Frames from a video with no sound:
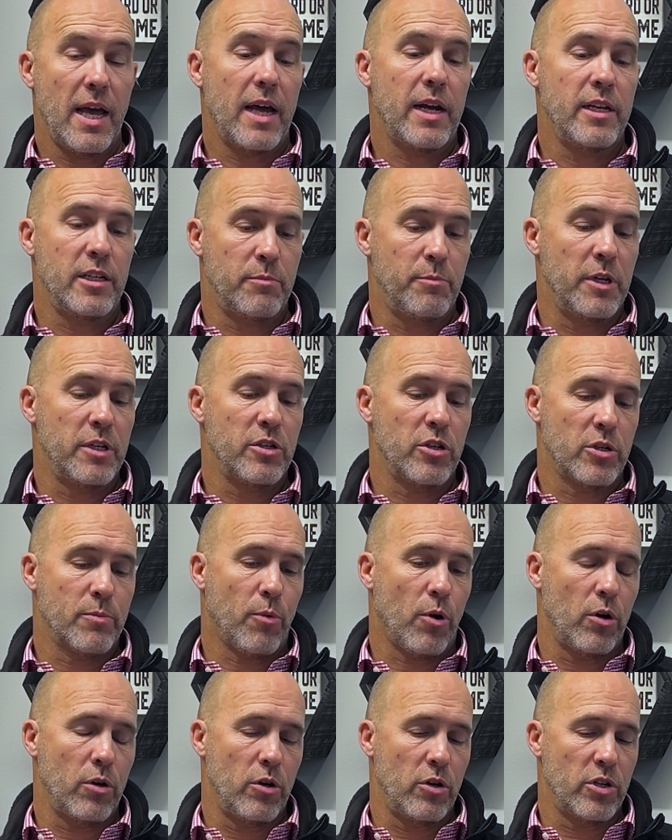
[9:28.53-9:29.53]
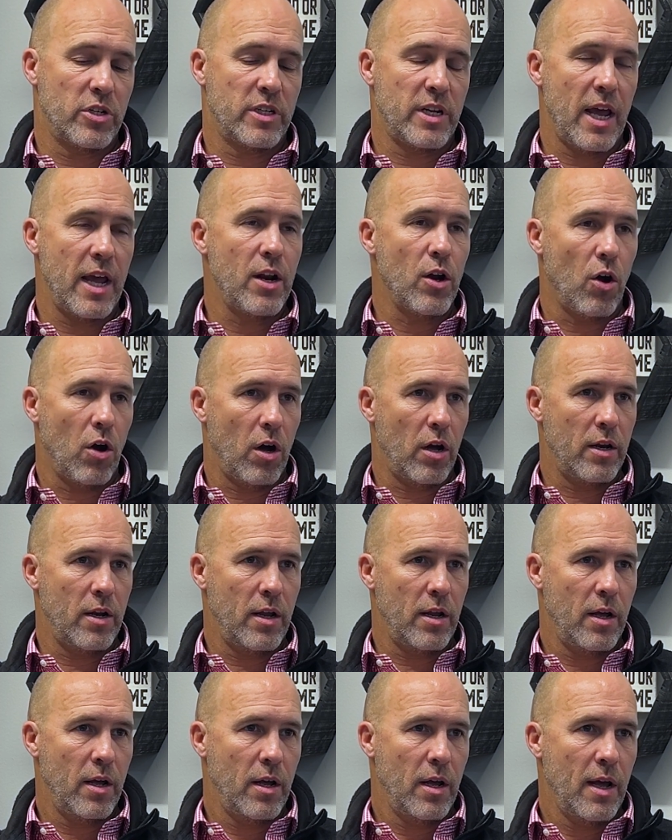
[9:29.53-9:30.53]
and his business partner stayed
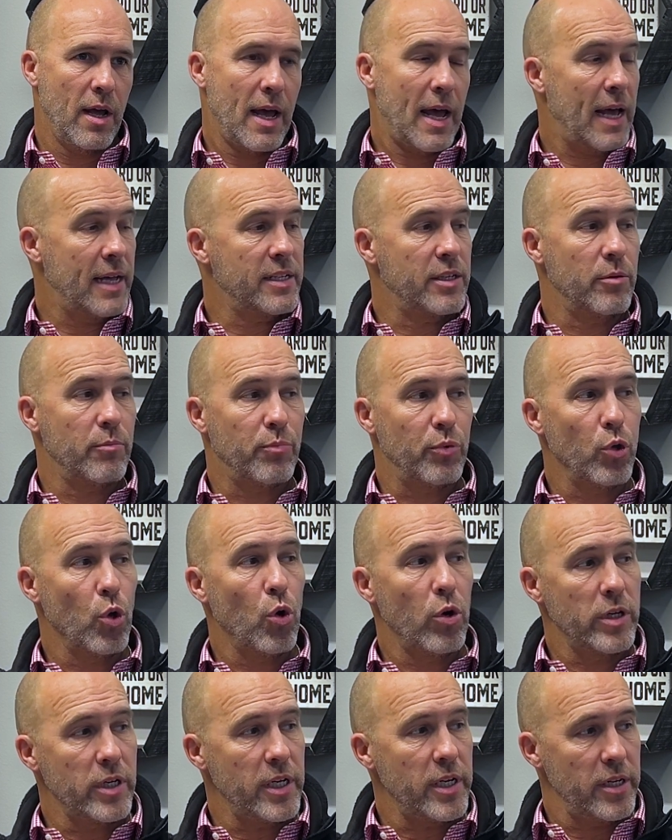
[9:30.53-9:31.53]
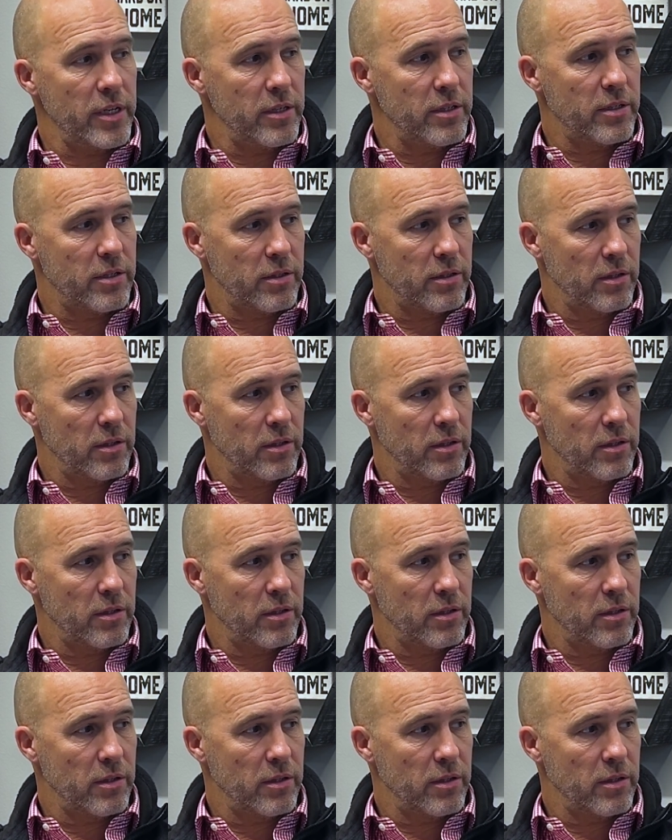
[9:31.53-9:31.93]
on as employees,